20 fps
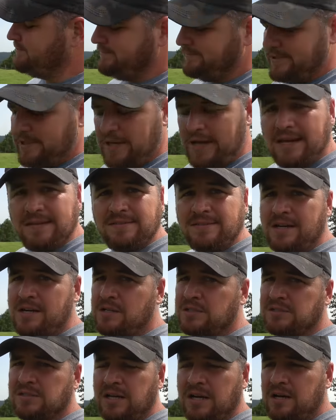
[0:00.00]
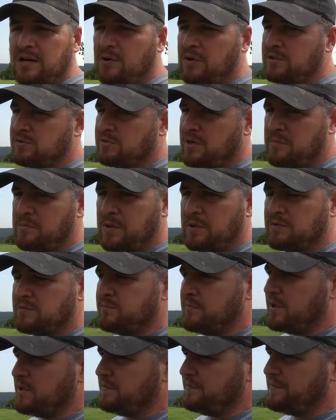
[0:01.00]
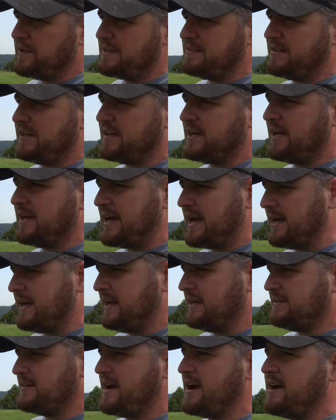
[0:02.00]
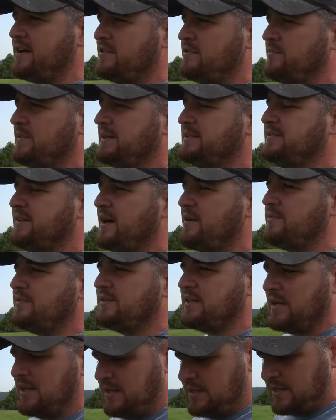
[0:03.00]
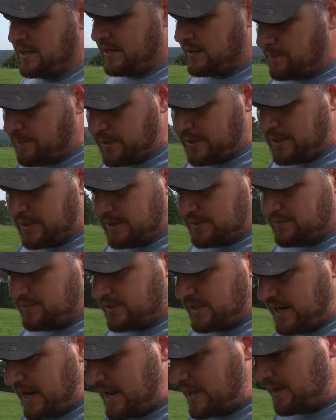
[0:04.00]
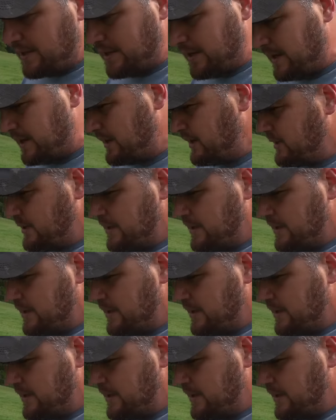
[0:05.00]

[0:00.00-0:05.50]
You guys know it's not always rainbows and butterflies. I get tired of myself saying that, but it's reality.